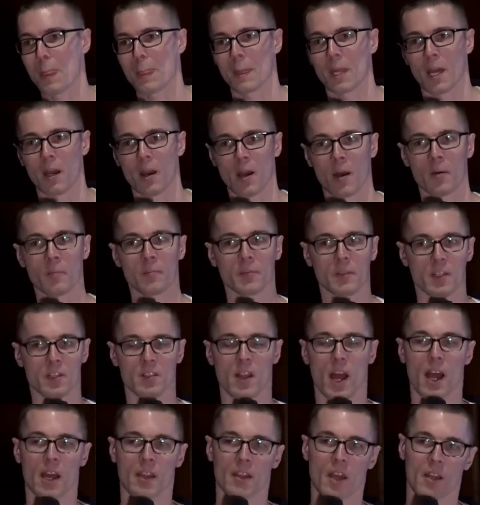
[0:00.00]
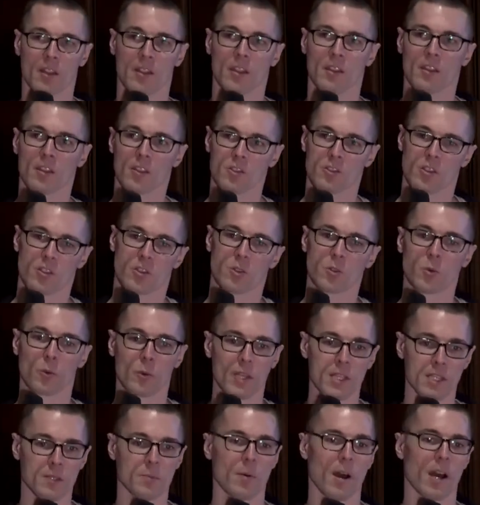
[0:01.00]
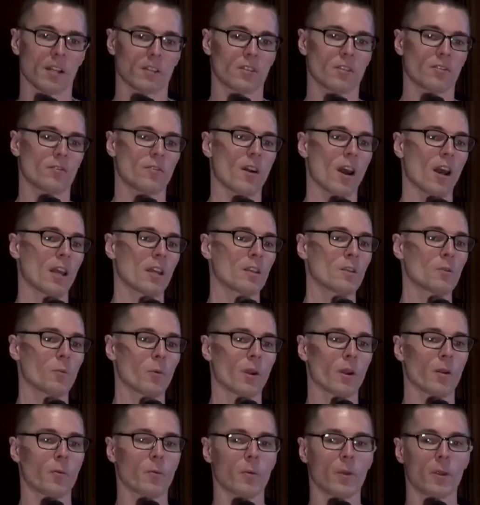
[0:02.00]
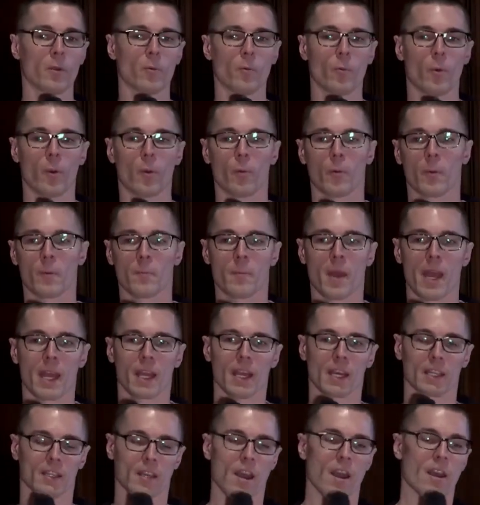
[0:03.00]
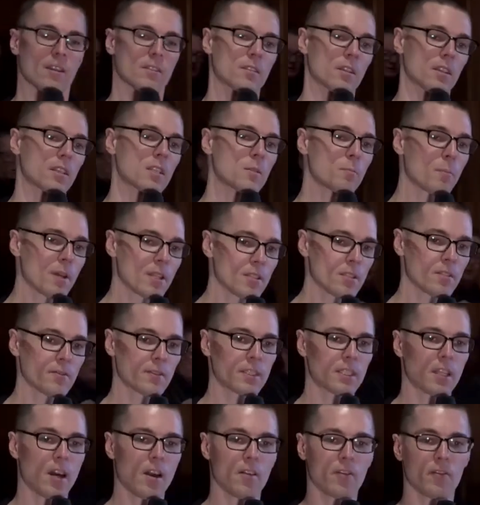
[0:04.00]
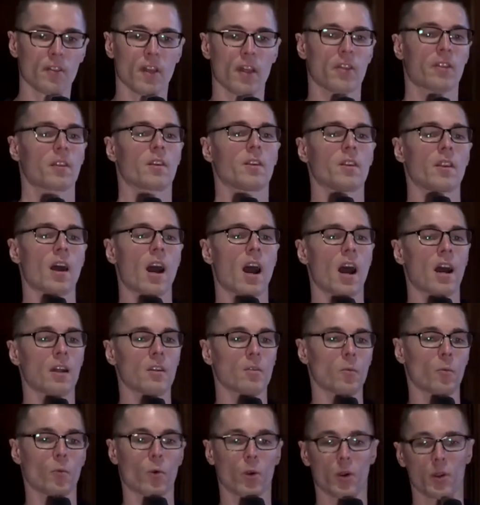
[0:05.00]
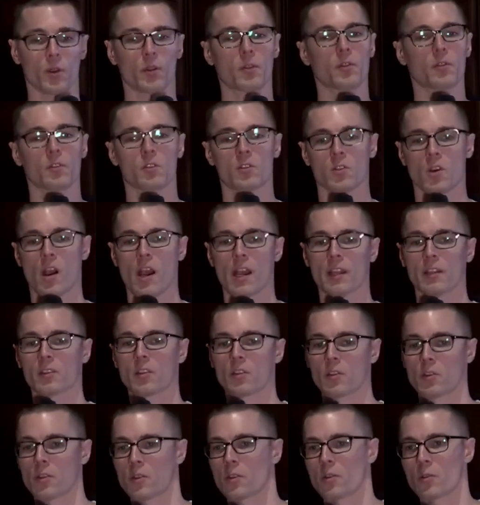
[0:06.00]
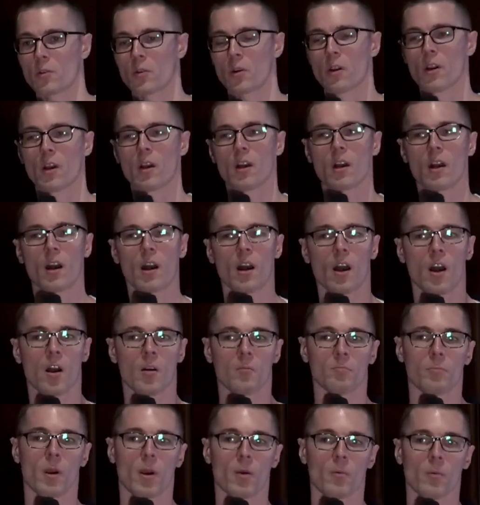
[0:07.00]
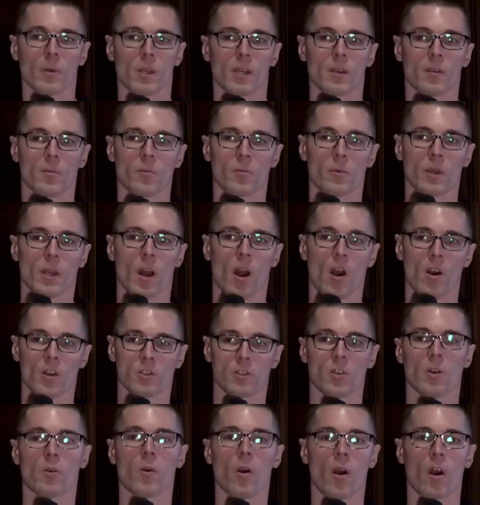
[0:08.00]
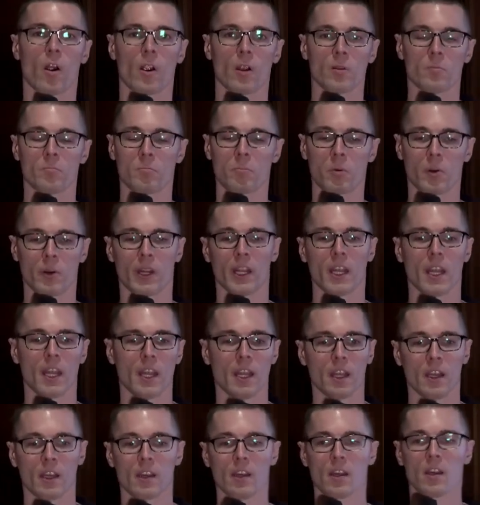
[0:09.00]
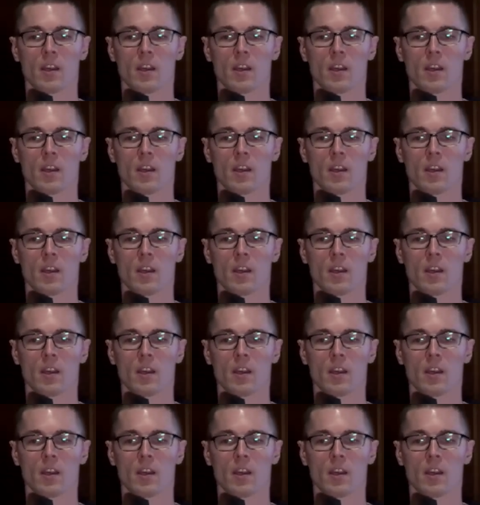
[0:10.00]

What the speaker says: I think there's a sweet spot to find where we make attacks expensive enough that they're not worth trying to do, but we also aren't bringing